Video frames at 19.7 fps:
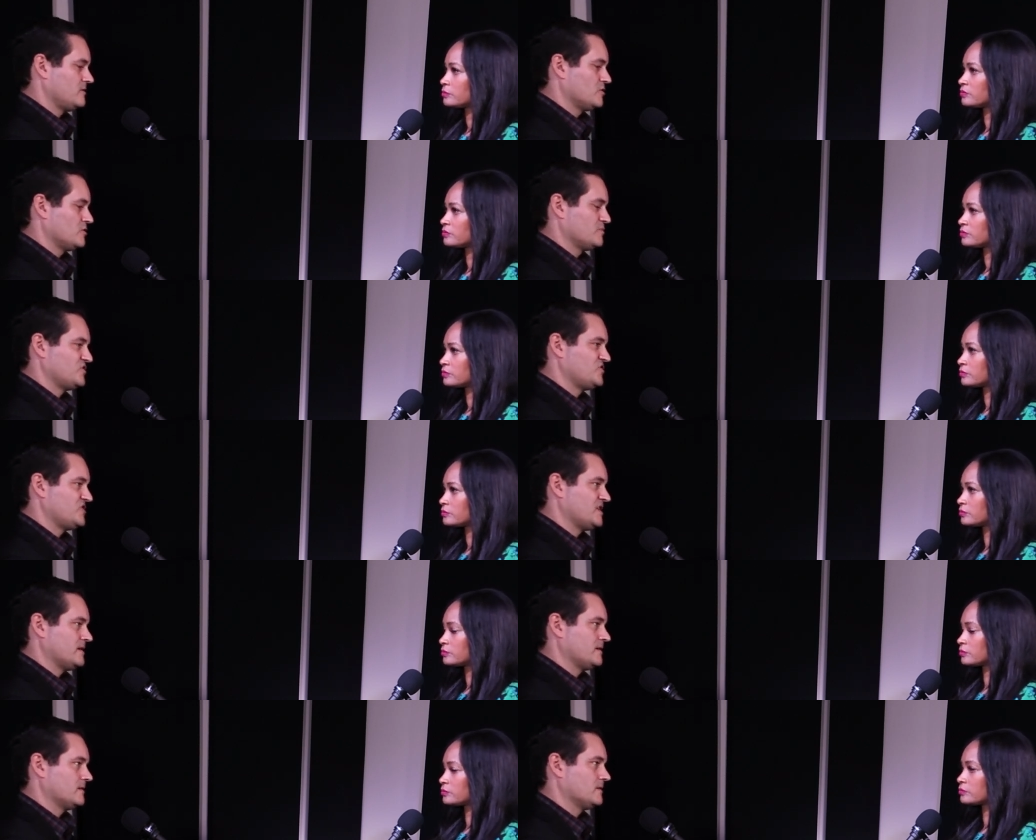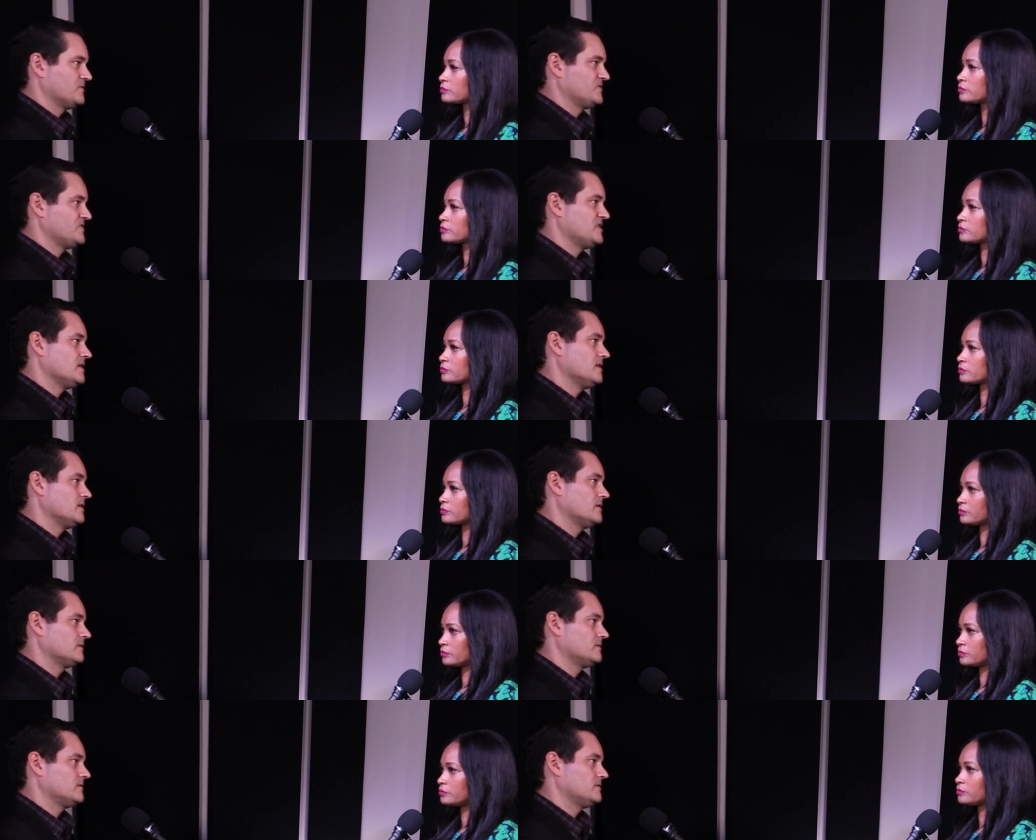Speaker 1: your machine goes
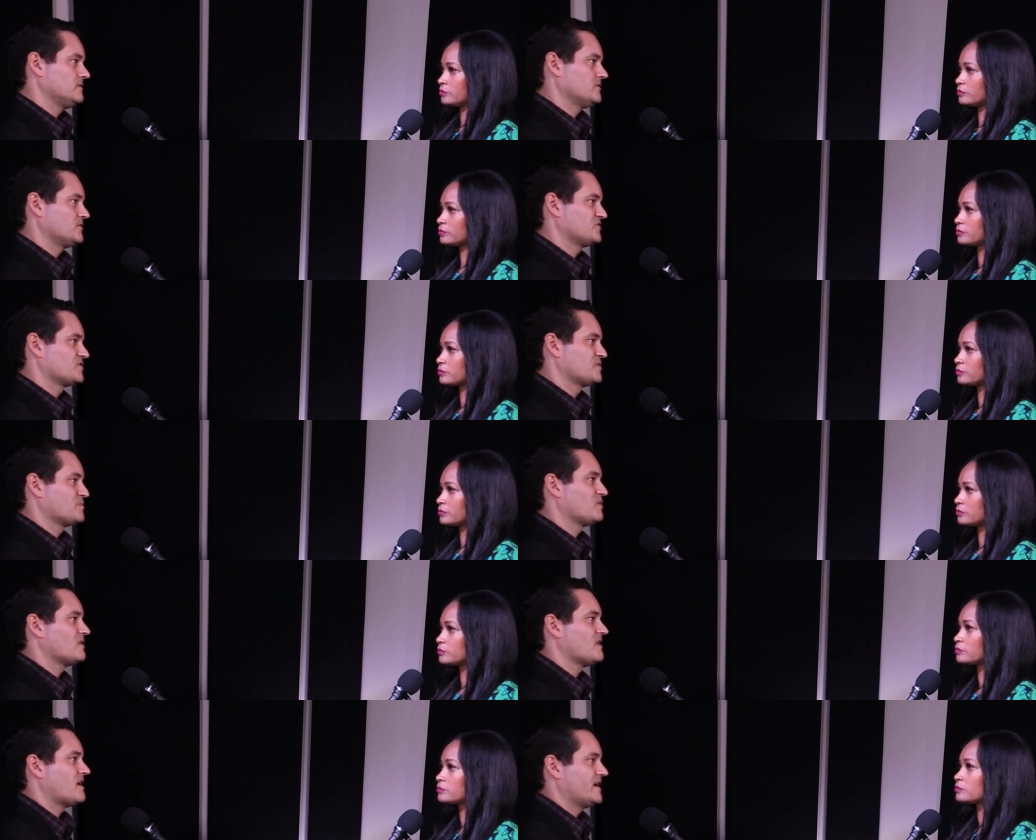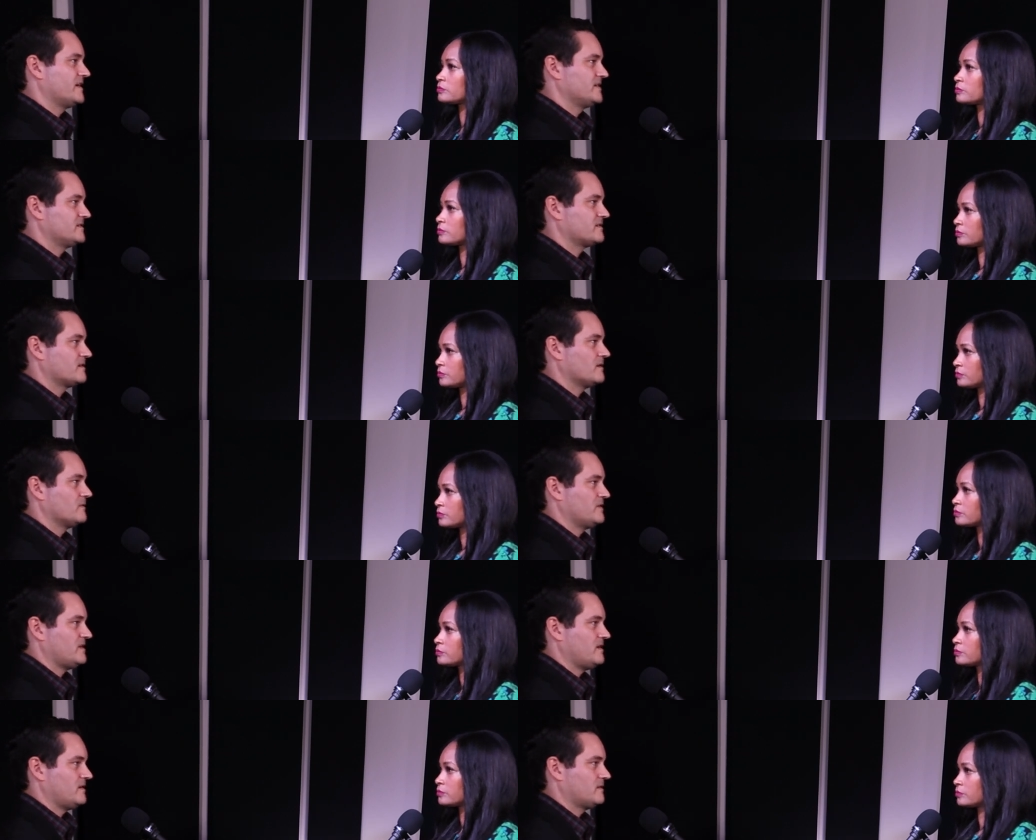here your supplies
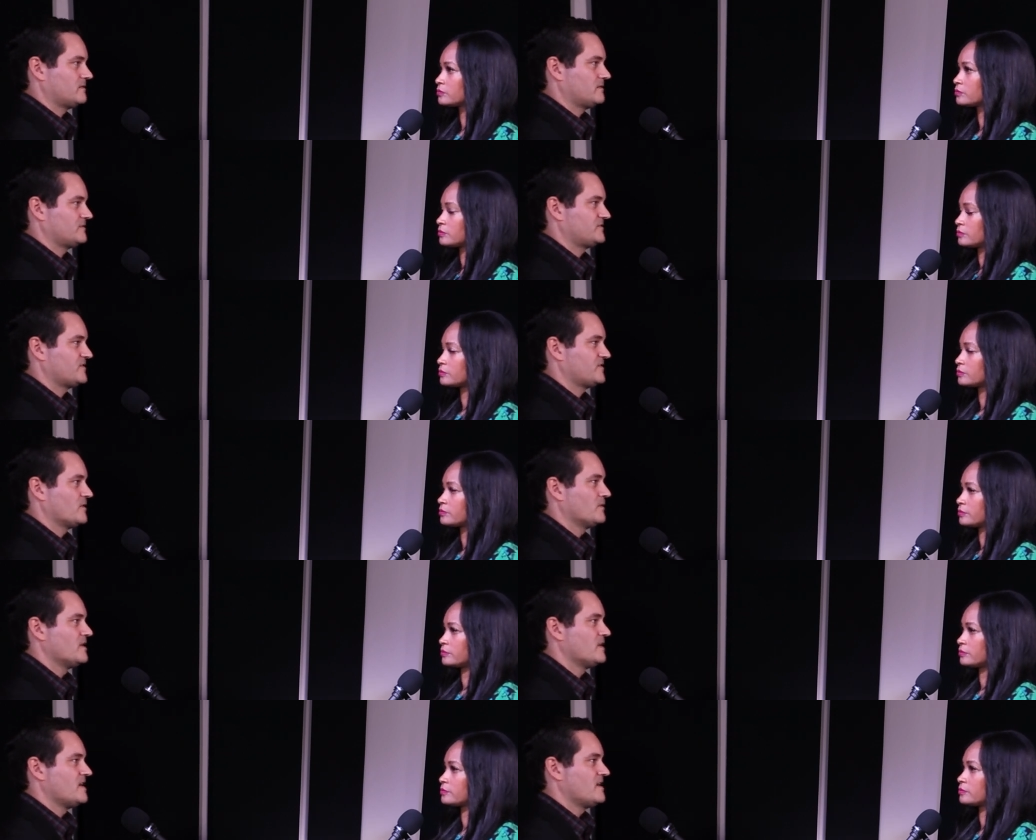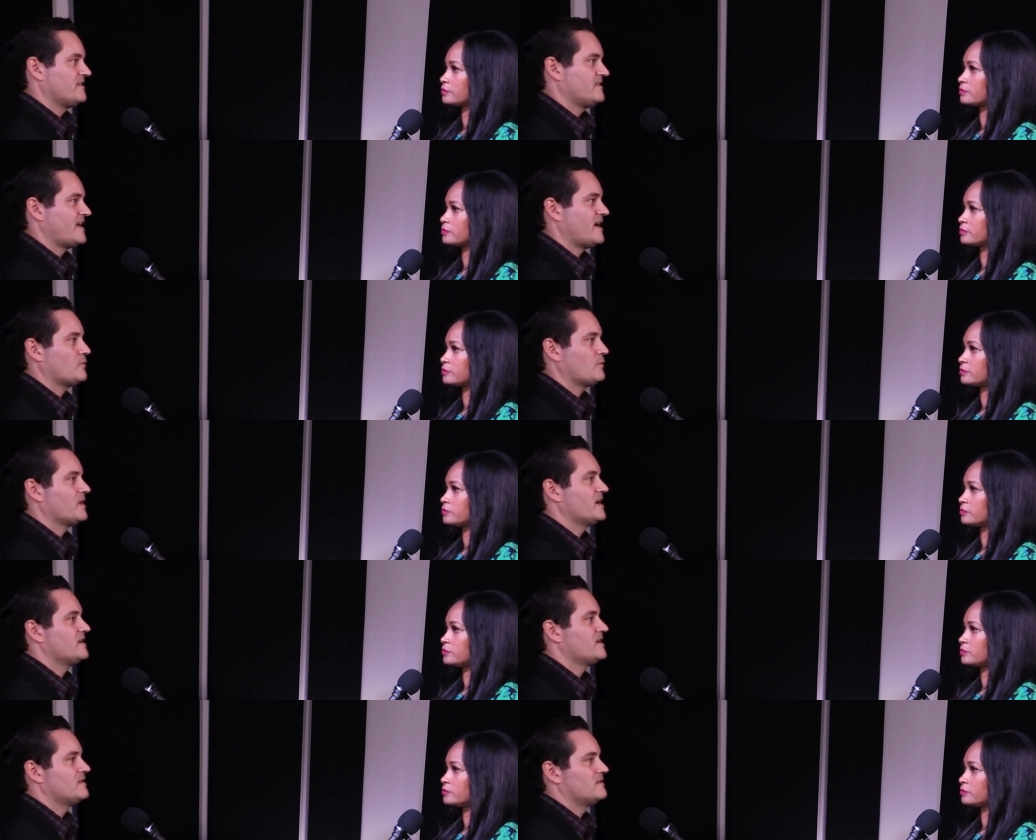go here so that
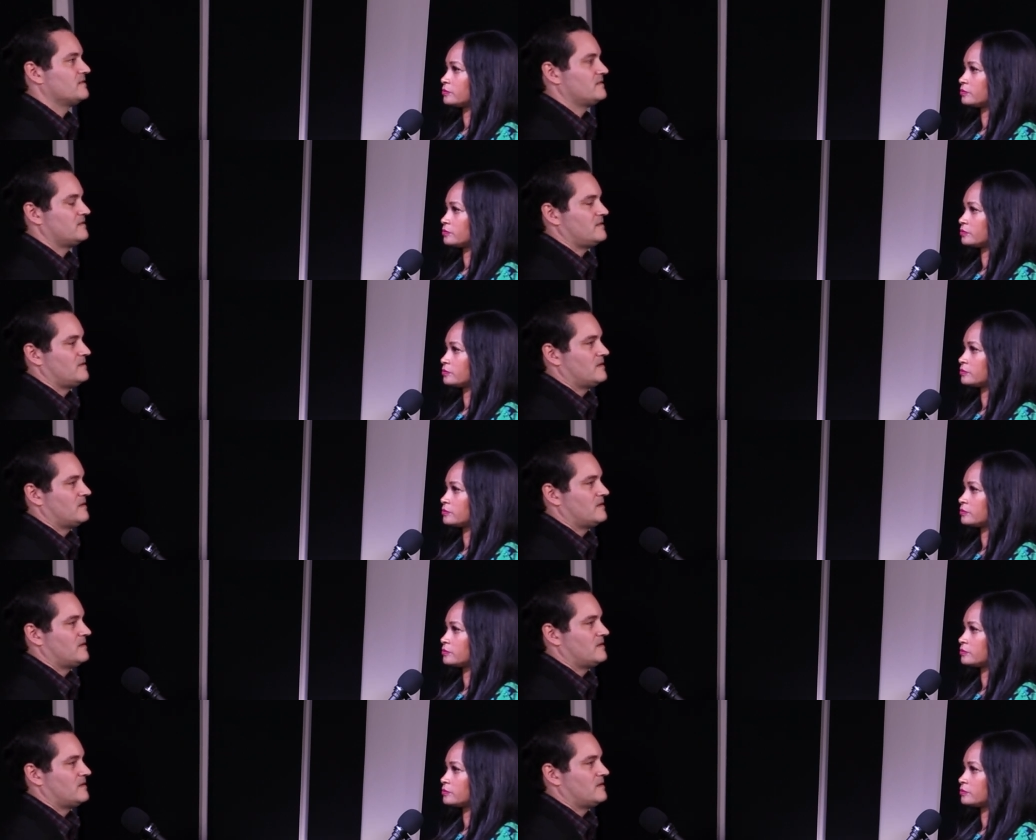way